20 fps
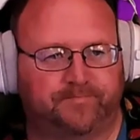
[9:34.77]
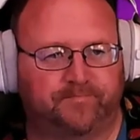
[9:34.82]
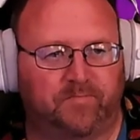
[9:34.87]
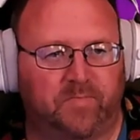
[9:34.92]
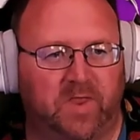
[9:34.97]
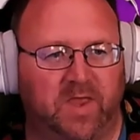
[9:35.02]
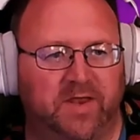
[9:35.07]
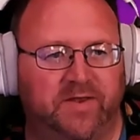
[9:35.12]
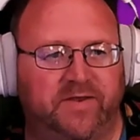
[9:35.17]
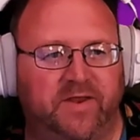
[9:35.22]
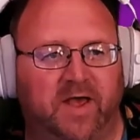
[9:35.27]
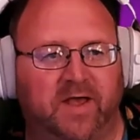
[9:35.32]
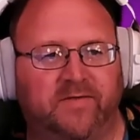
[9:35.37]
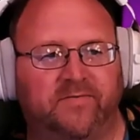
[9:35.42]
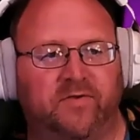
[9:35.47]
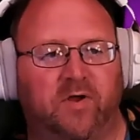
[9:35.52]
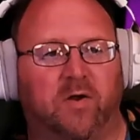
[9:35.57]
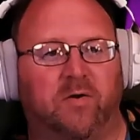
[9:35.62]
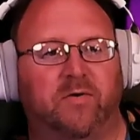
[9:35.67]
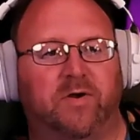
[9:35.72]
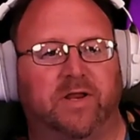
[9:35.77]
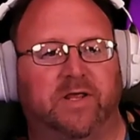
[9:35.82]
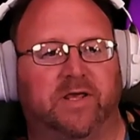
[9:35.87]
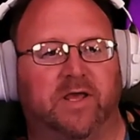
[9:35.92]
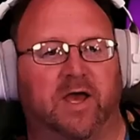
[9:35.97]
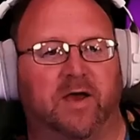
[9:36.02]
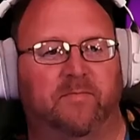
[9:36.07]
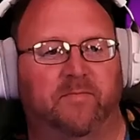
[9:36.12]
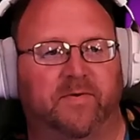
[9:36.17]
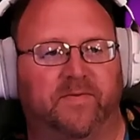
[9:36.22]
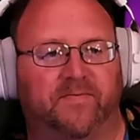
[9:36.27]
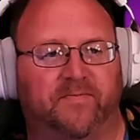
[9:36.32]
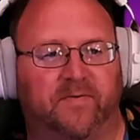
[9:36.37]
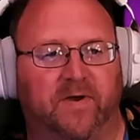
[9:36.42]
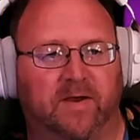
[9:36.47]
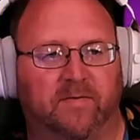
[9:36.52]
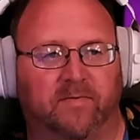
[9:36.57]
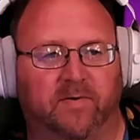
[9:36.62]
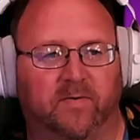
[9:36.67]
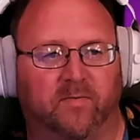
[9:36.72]
it does already come with
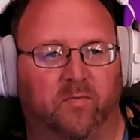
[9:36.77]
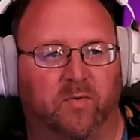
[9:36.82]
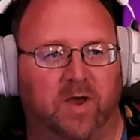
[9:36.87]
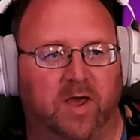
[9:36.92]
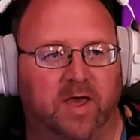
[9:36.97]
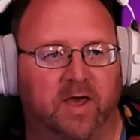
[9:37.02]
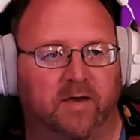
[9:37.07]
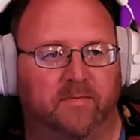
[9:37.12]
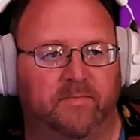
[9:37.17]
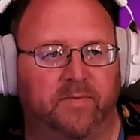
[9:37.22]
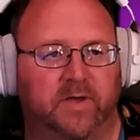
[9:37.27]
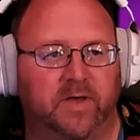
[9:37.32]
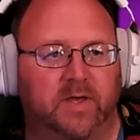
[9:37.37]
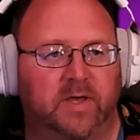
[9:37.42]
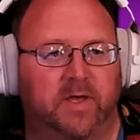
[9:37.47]
Framerate Web,